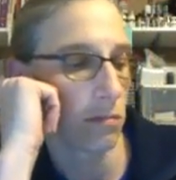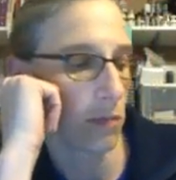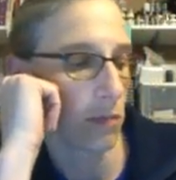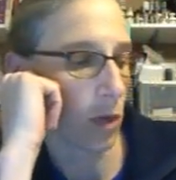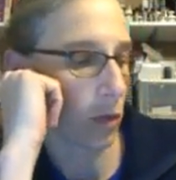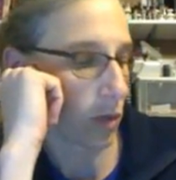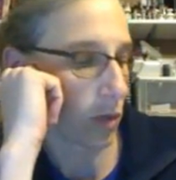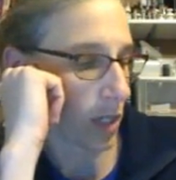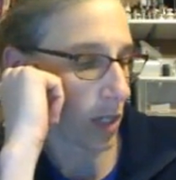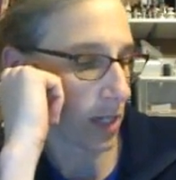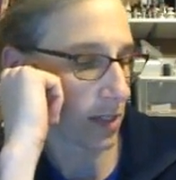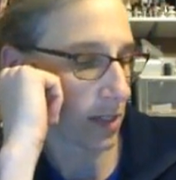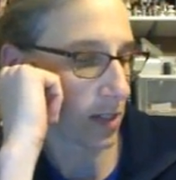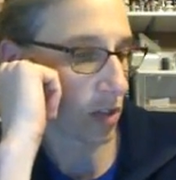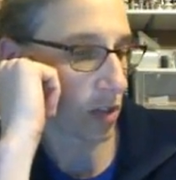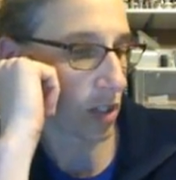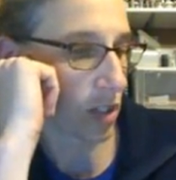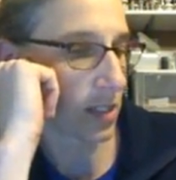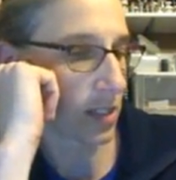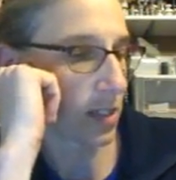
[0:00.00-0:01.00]
ototoxic
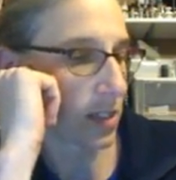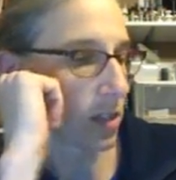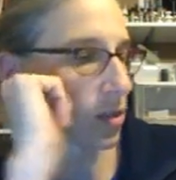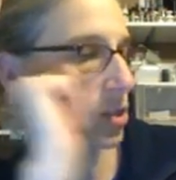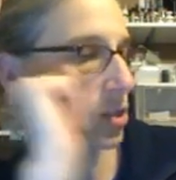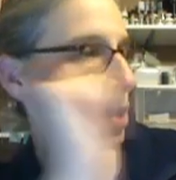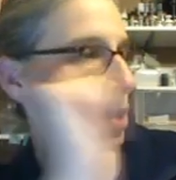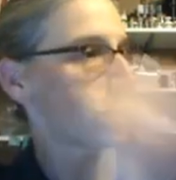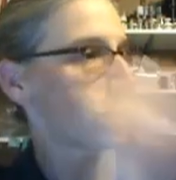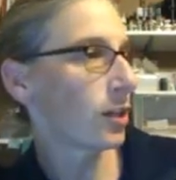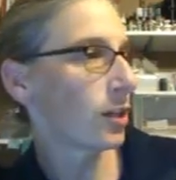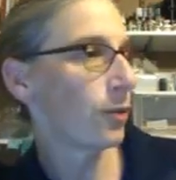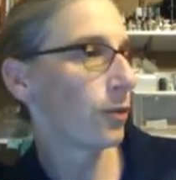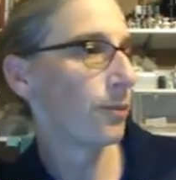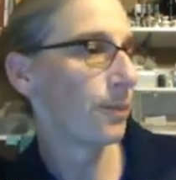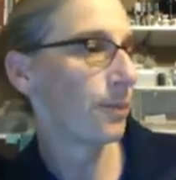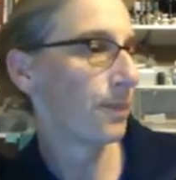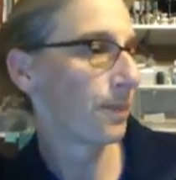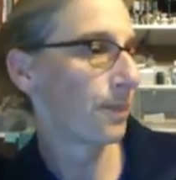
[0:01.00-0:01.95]
drugs I told you to know.